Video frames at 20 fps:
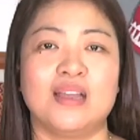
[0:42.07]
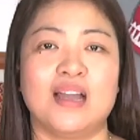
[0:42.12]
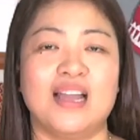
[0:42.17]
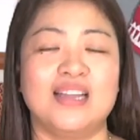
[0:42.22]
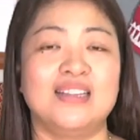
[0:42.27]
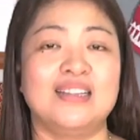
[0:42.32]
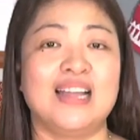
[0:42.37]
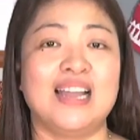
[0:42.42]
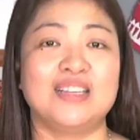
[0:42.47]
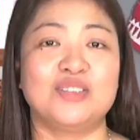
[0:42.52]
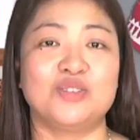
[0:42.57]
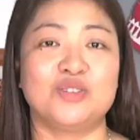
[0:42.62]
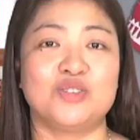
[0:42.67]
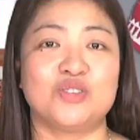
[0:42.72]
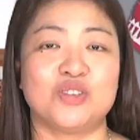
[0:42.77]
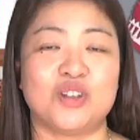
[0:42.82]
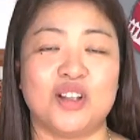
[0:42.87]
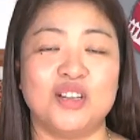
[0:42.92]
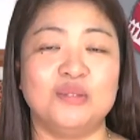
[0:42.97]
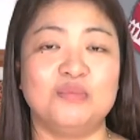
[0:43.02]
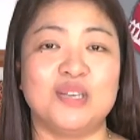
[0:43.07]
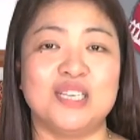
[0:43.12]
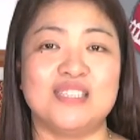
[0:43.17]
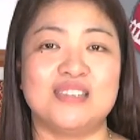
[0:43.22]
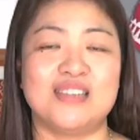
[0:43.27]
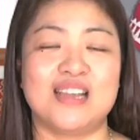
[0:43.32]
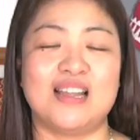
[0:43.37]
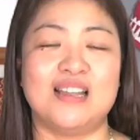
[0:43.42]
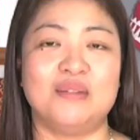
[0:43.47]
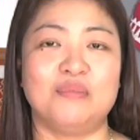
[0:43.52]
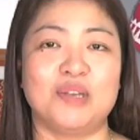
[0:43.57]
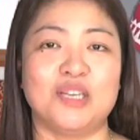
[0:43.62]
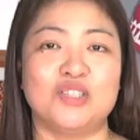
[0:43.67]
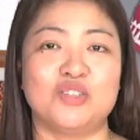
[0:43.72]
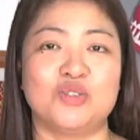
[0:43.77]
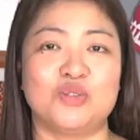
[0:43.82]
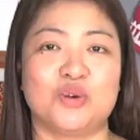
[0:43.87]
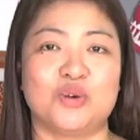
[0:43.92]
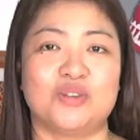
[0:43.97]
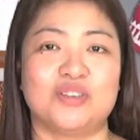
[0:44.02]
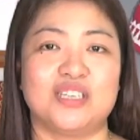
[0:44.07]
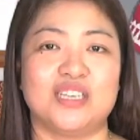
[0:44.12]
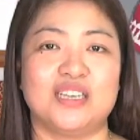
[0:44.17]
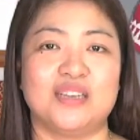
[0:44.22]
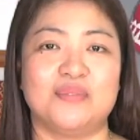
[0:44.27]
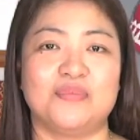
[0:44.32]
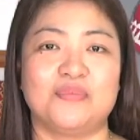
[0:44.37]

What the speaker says: I'd like to start by telling my story.